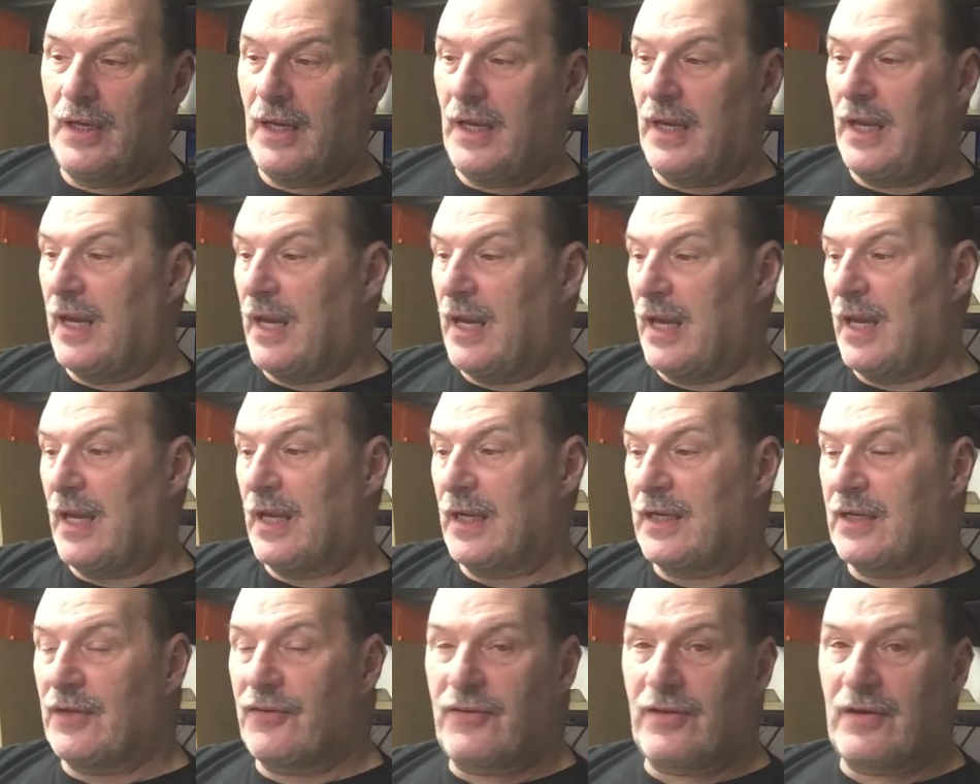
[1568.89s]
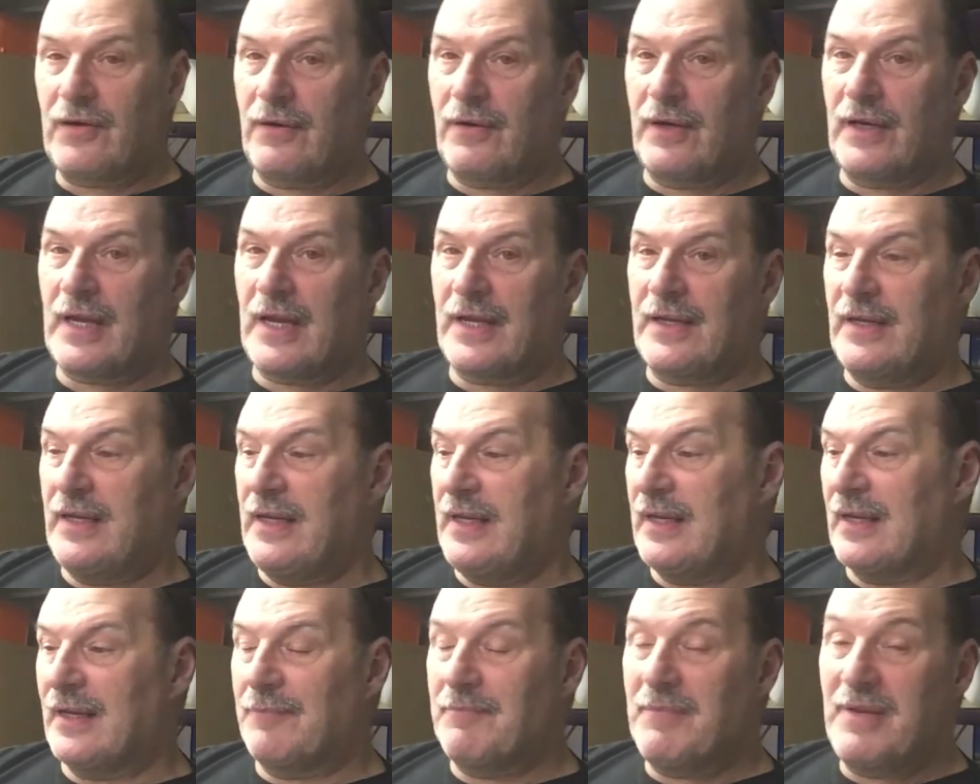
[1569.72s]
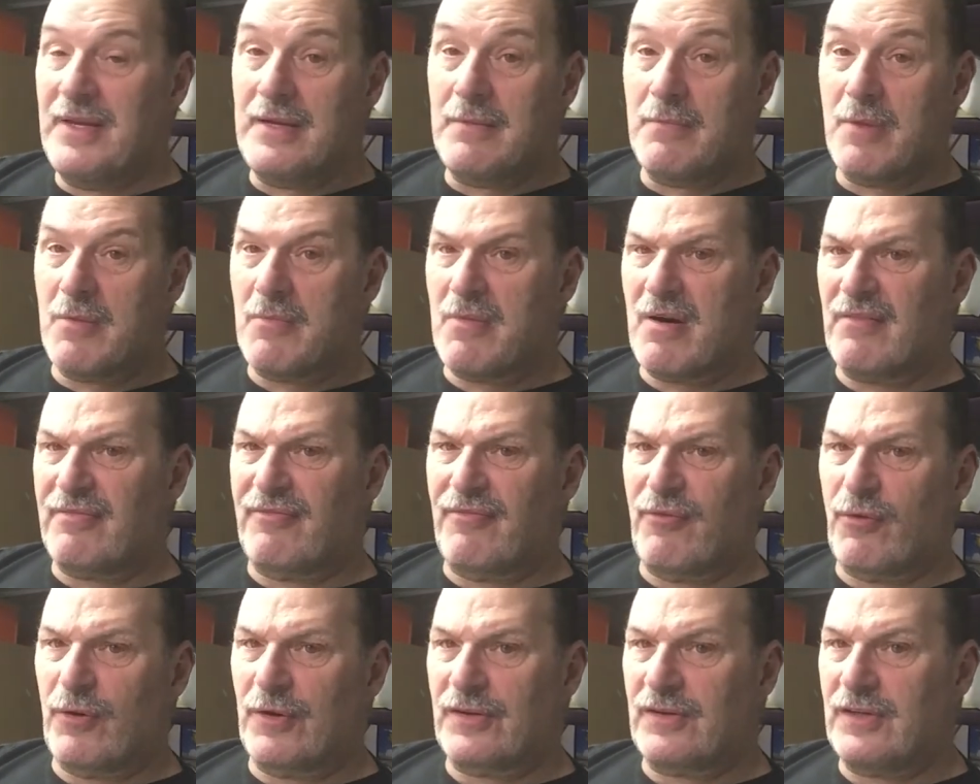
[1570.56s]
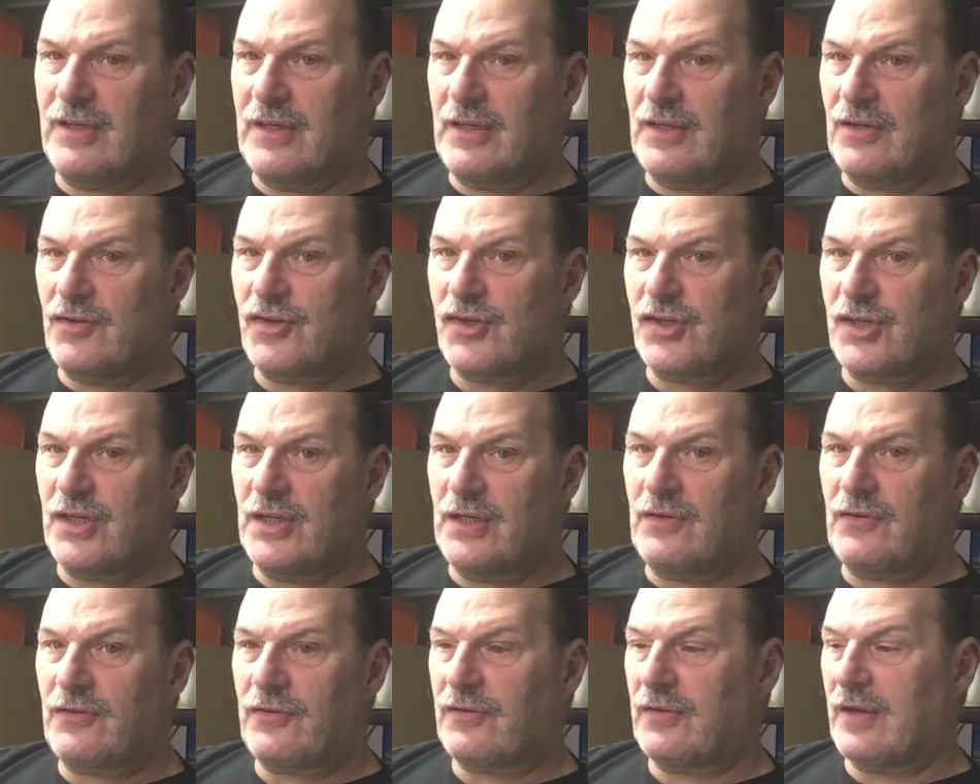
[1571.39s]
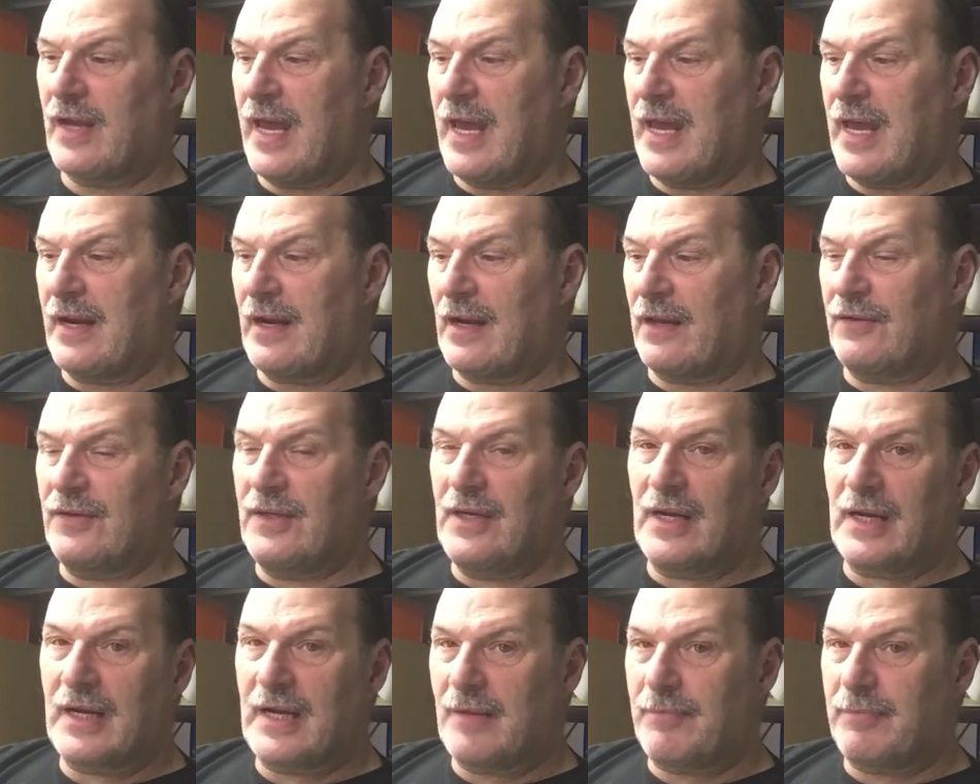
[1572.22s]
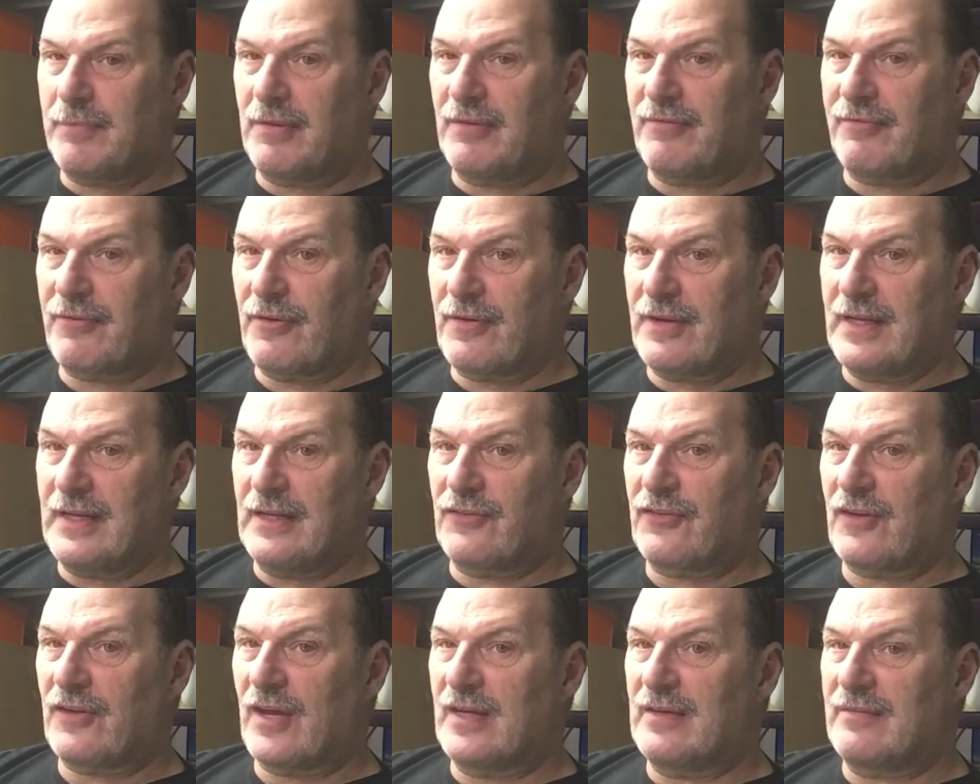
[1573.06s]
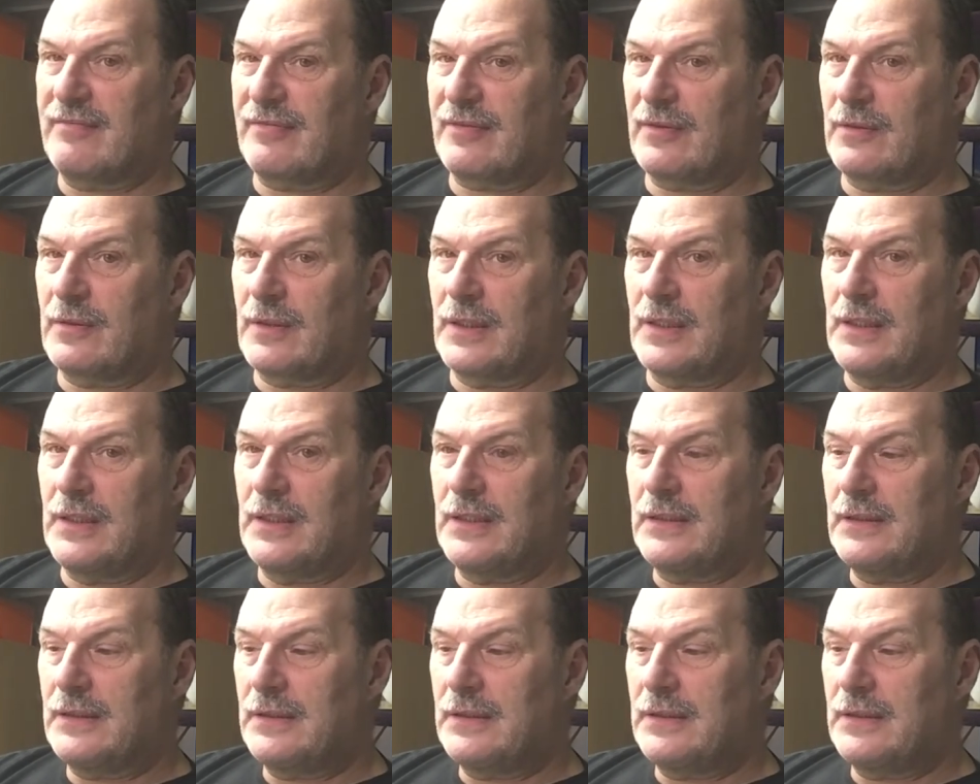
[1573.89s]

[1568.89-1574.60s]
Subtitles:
And considering I need a minimum of 14 sheets, and I'll need a couple for the inside floor,